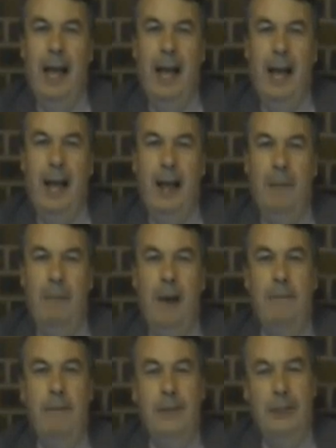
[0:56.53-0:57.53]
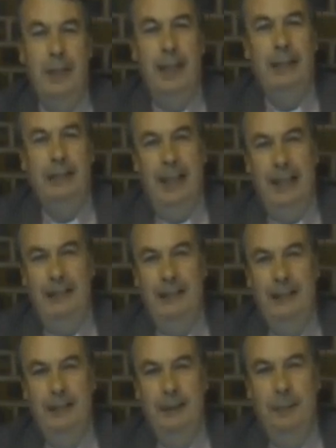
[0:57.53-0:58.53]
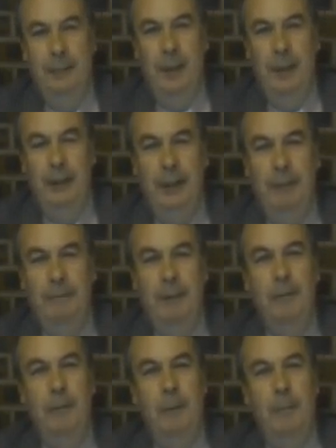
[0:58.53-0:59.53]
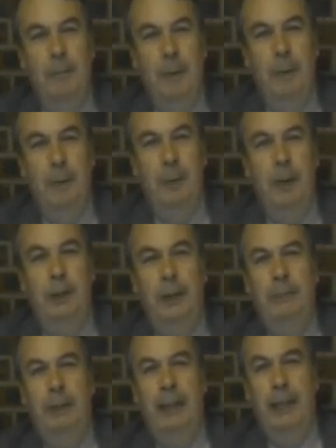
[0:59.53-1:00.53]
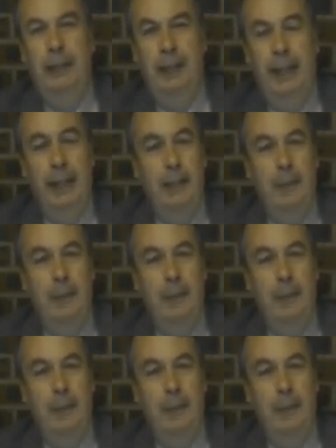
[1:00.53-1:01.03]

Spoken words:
might facilitate worship for everyone, but worship is actually is